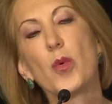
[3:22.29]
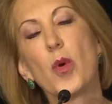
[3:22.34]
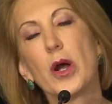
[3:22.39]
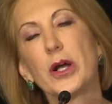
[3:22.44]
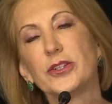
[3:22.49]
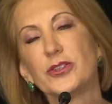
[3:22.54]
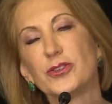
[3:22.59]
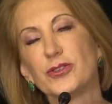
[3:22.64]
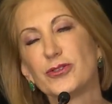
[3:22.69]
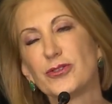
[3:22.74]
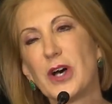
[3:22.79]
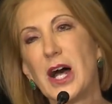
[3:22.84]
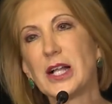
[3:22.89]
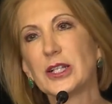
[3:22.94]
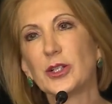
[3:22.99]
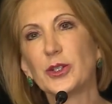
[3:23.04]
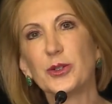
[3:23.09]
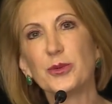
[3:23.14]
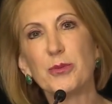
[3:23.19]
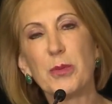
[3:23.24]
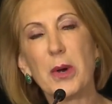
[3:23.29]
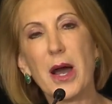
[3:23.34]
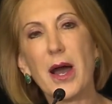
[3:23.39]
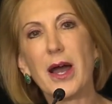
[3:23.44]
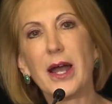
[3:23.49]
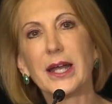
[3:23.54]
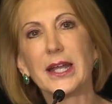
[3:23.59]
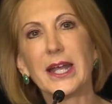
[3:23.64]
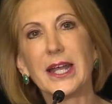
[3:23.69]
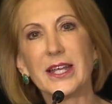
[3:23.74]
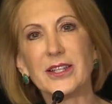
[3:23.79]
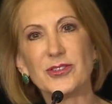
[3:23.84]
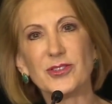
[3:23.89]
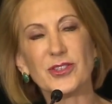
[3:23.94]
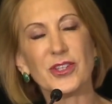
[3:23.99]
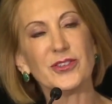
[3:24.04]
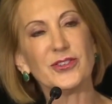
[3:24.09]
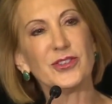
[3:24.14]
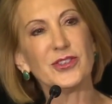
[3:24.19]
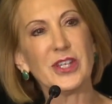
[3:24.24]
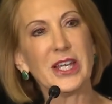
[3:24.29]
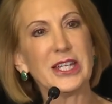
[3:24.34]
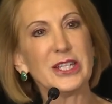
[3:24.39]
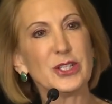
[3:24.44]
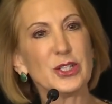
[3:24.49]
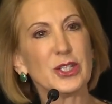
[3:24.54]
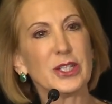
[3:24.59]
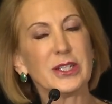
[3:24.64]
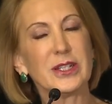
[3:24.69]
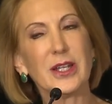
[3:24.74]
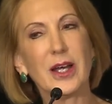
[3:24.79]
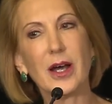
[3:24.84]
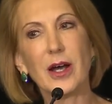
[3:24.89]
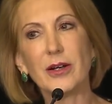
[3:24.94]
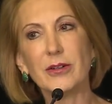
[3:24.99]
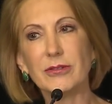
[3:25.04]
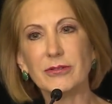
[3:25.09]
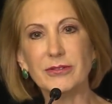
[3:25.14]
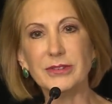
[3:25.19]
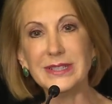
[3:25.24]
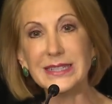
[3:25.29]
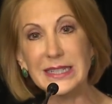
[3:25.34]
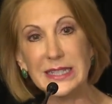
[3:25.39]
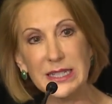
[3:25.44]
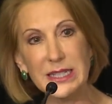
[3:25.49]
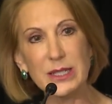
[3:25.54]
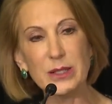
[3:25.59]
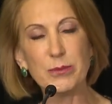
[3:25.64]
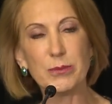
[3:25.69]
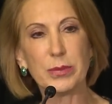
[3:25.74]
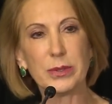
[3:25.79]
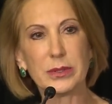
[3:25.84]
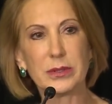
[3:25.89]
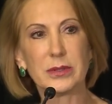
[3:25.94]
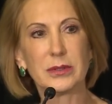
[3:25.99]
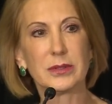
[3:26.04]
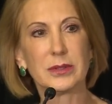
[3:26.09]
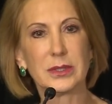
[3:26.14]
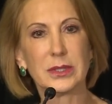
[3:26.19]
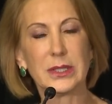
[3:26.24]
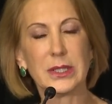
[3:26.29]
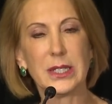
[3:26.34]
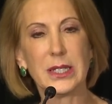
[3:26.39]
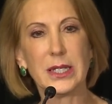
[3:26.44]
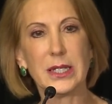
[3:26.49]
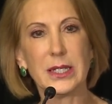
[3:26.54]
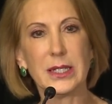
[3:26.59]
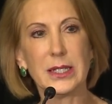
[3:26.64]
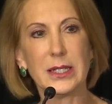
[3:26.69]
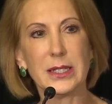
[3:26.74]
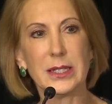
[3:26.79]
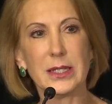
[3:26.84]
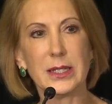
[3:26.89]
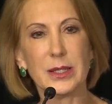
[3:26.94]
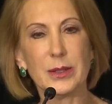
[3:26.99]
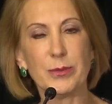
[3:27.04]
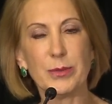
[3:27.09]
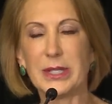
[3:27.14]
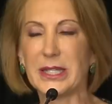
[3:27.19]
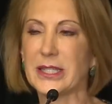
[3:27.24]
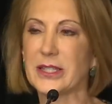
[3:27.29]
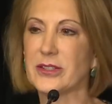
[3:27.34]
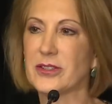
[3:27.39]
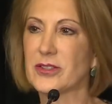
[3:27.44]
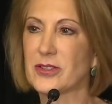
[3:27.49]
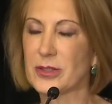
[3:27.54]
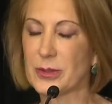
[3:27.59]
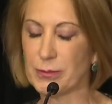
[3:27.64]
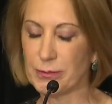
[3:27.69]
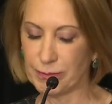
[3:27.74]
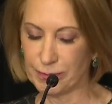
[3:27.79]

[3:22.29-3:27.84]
was followed by a sensation of deep peace.